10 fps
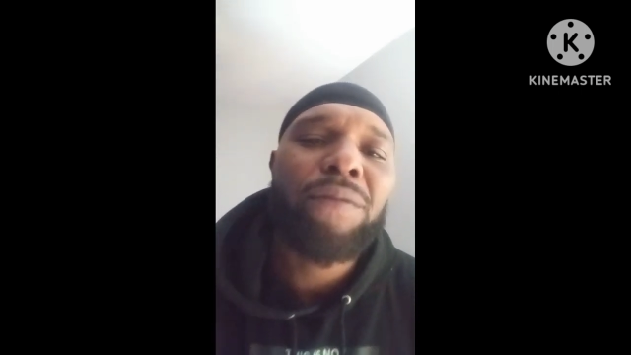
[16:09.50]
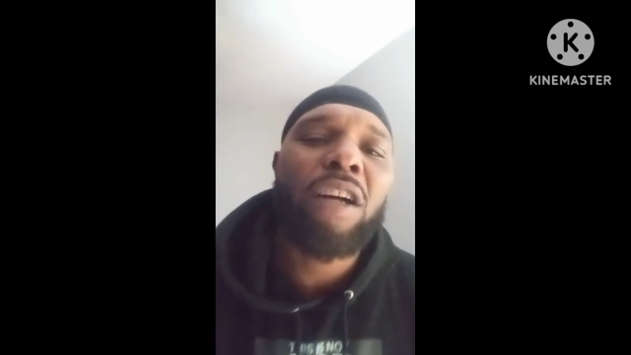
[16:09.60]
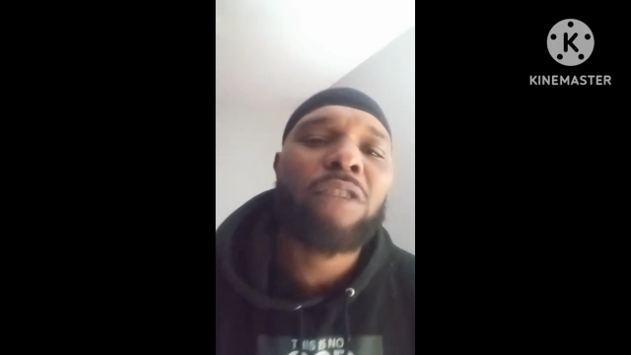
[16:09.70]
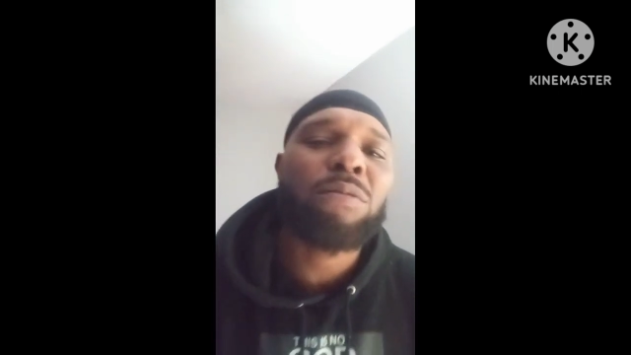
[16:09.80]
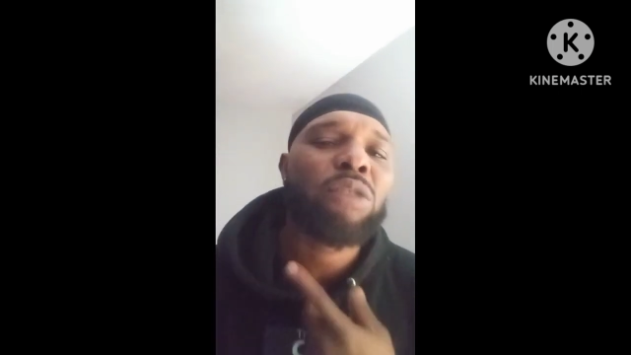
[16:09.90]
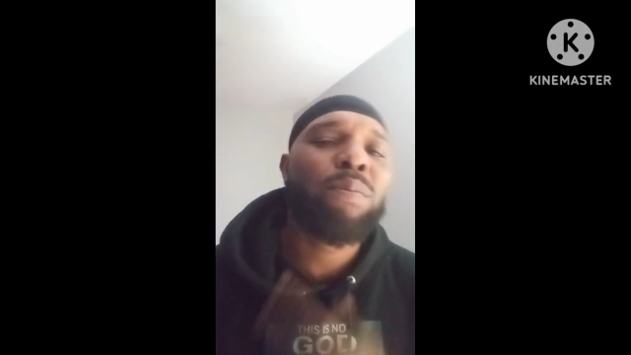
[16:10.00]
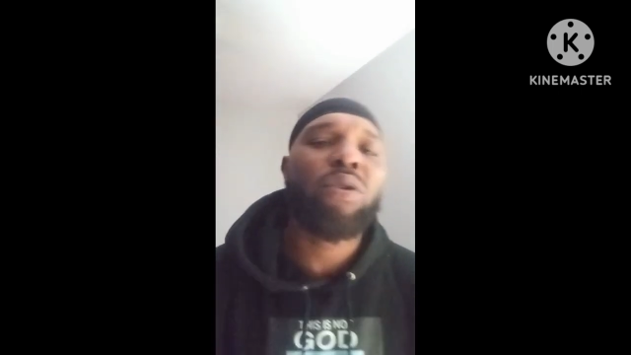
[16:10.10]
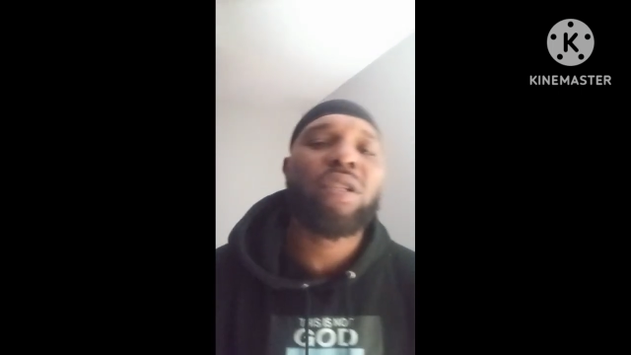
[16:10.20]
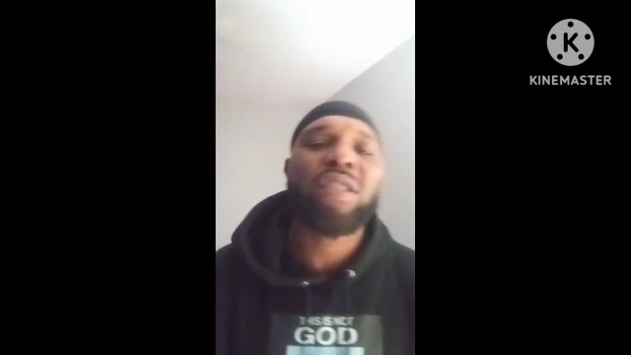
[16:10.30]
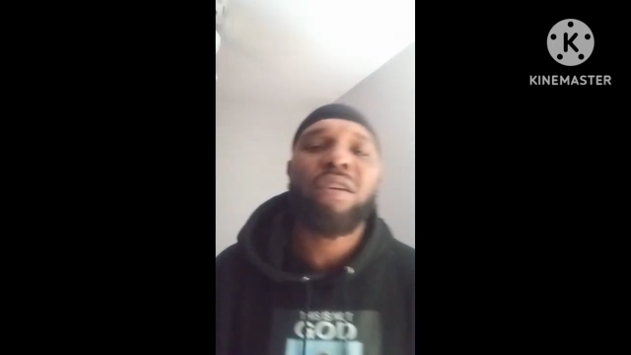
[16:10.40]
Fuck some
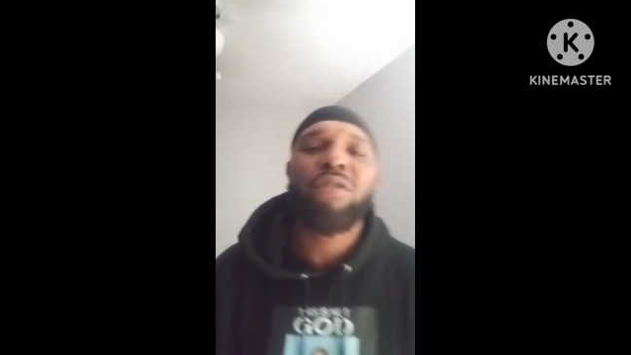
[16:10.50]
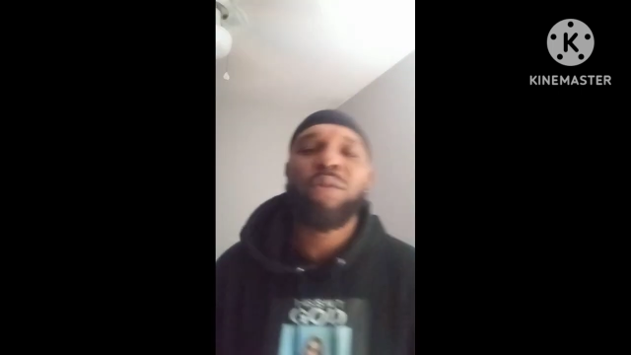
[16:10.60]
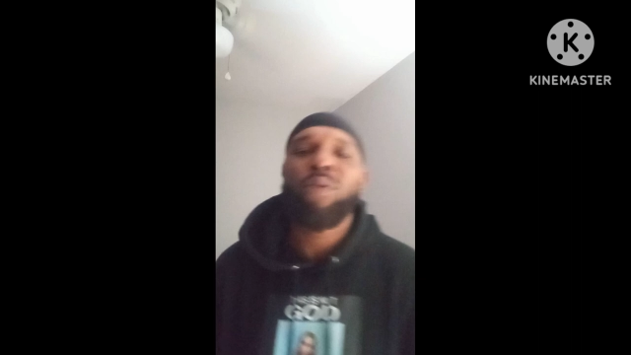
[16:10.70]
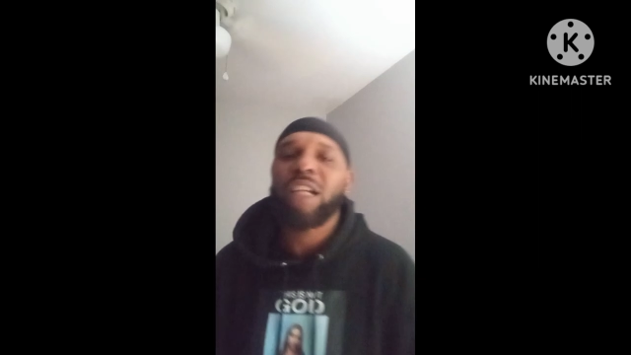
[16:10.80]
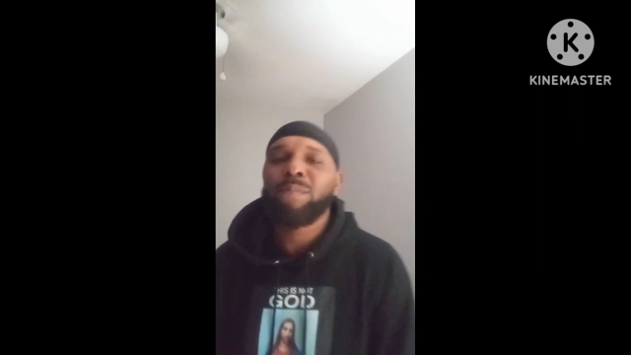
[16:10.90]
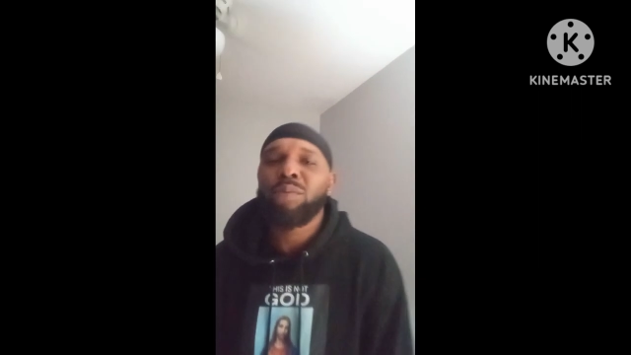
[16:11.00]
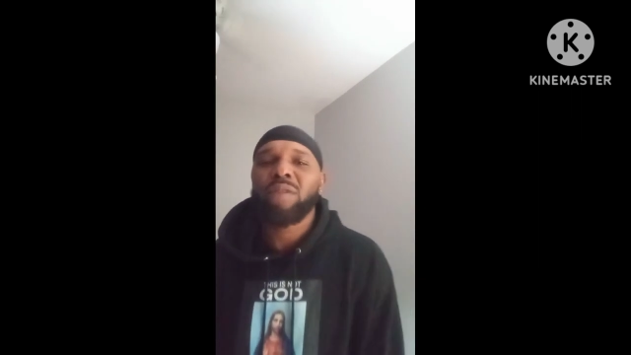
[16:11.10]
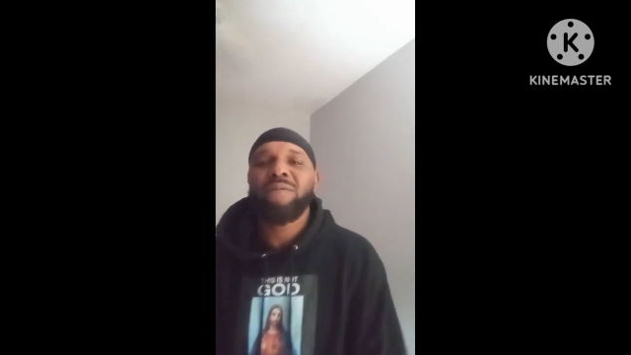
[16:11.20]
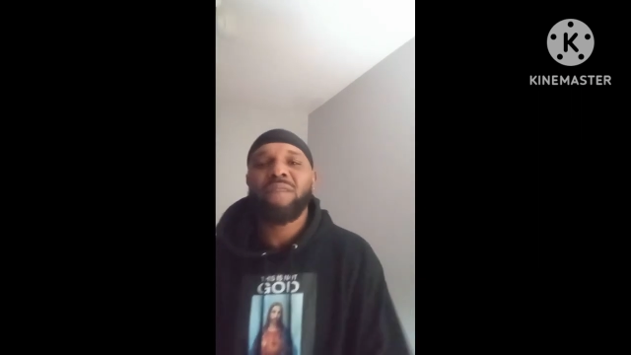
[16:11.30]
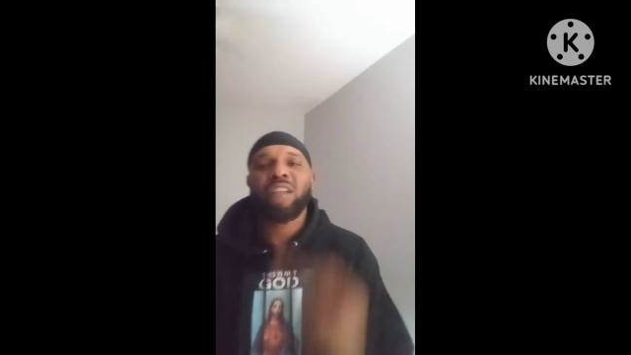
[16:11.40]
sports. I don't even watch
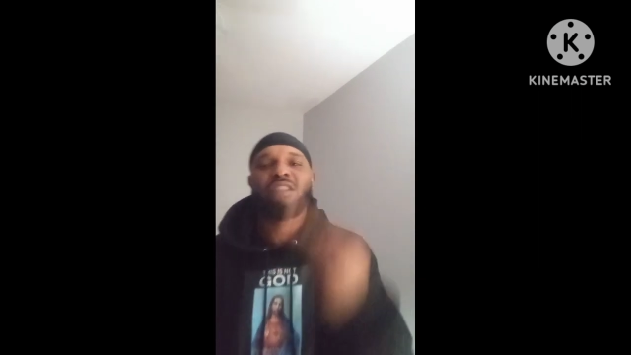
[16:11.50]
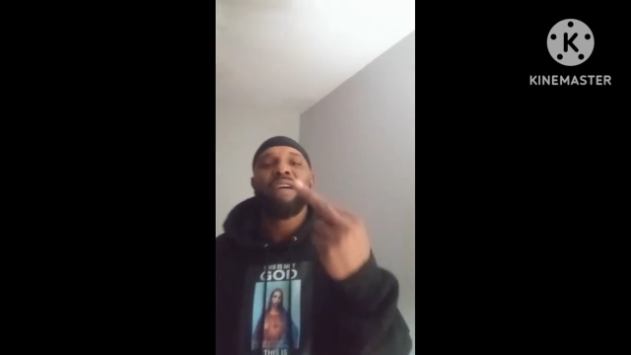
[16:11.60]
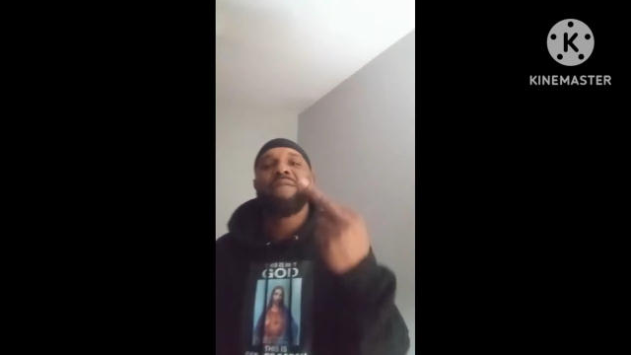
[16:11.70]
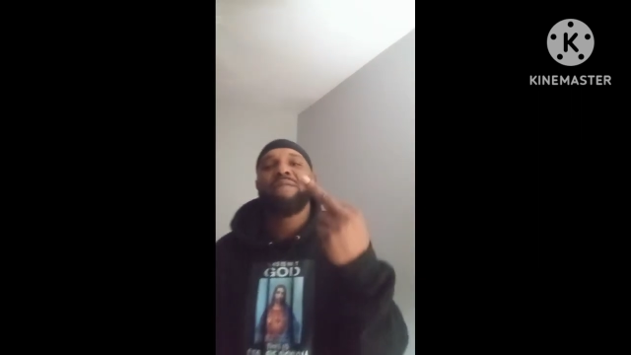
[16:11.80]
sports. Fuck,